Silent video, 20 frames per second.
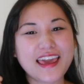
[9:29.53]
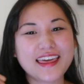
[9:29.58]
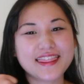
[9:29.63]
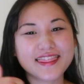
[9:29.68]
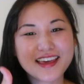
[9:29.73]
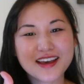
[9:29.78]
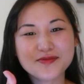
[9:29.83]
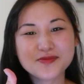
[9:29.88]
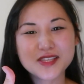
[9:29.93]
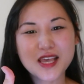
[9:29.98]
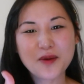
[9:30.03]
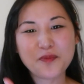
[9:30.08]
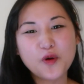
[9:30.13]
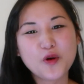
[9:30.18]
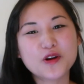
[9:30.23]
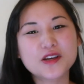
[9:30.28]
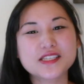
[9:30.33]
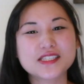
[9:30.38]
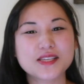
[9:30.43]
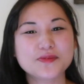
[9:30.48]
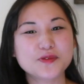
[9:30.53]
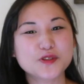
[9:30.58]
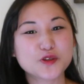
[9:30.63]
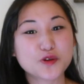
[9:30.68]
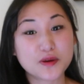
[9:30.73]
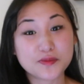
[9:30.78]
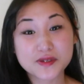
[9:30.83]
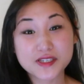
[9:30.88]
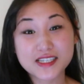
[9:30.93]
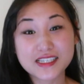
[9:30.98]
a thumbs up or a
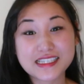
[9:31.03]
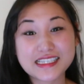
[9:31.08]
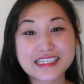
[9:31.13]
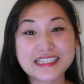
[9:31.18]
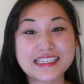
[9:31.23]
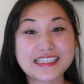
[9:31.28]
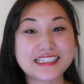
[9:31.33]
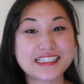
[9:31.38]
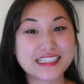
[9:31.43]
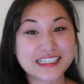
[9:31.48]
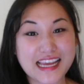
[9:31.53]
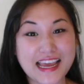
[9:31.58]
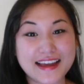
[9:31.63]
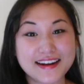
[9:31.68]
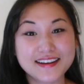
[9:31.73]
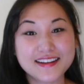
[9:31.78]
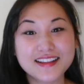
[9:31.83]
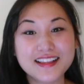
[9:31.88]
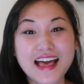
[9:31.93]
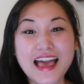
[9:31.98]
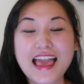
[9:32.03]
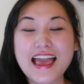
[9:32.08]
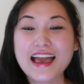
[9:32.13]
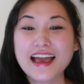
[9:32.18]
subscription to this channel.